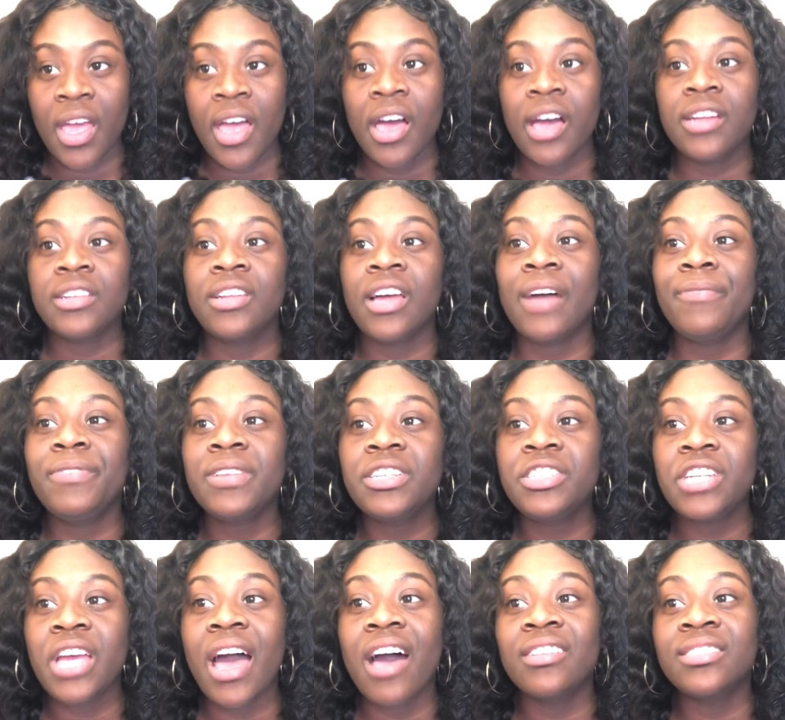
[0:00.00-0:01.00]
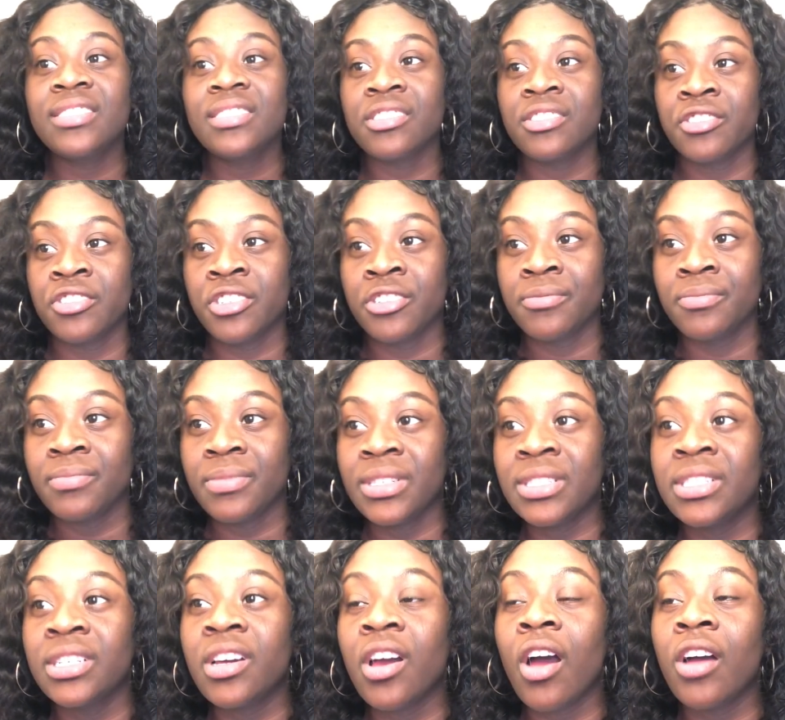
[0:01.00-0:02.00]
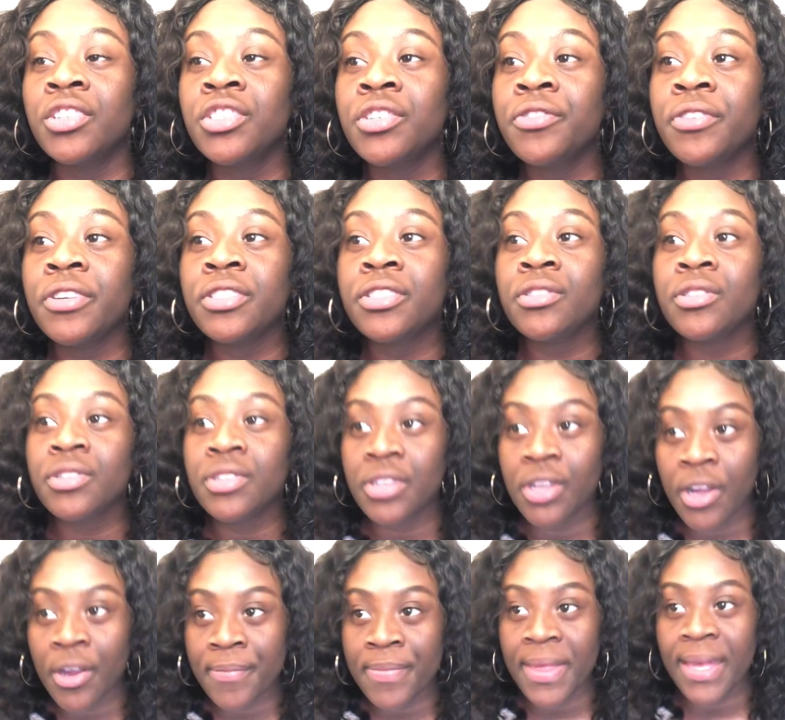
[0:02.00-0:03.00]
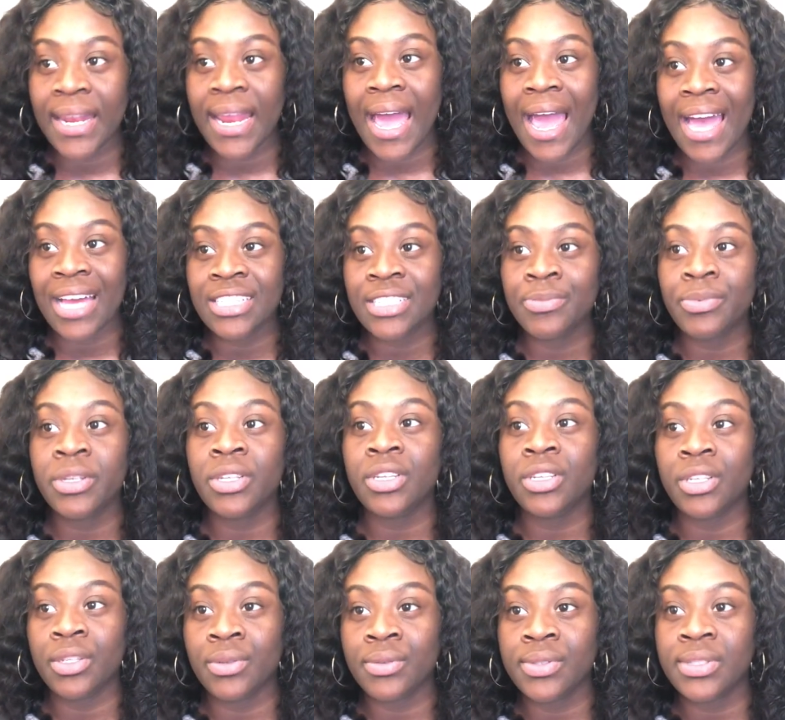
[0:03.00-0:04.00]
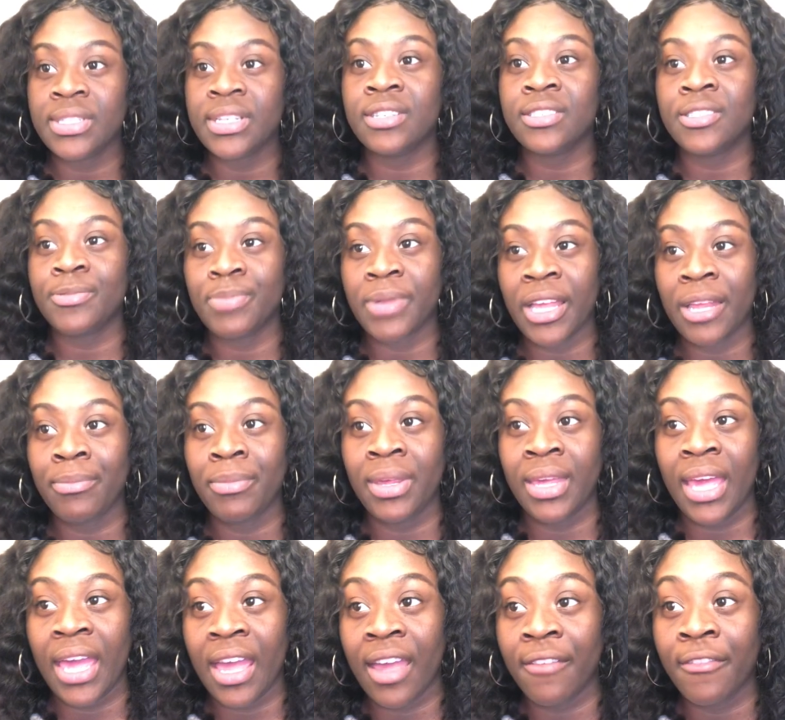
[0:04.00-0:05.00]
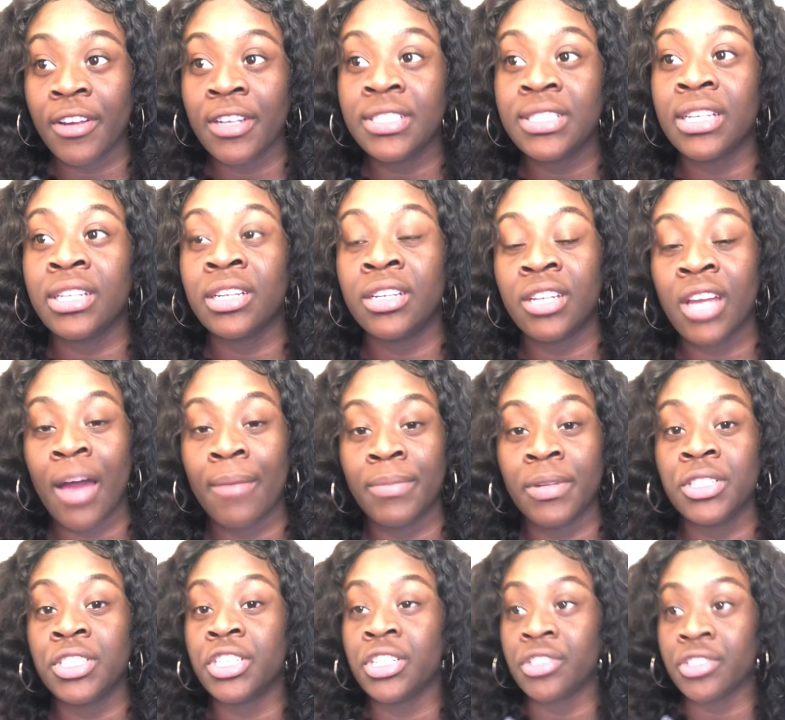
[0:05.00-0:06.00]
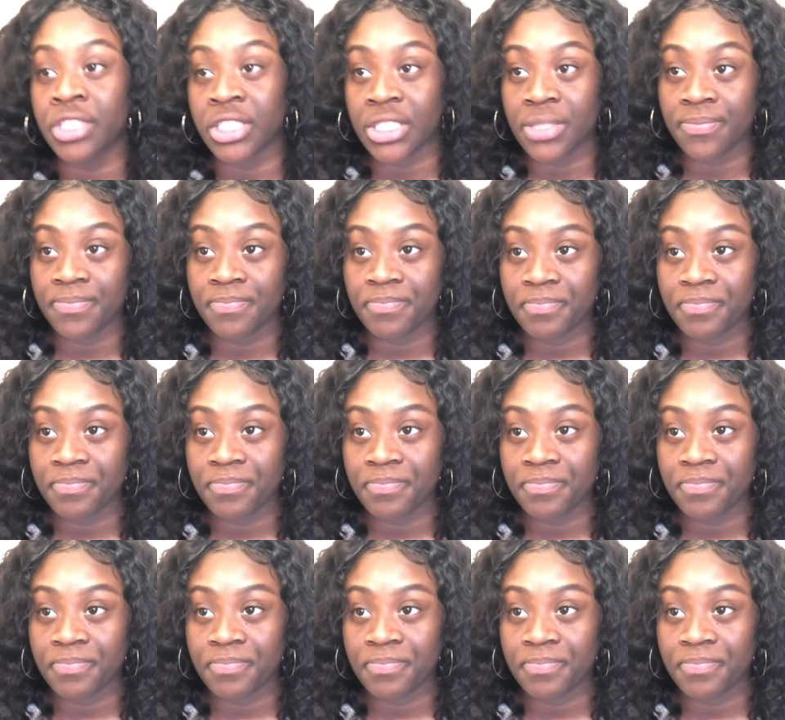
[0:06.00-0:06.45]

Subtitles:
adopted child syndrome is a controversial term that has been used to explain behaviors in adopted children.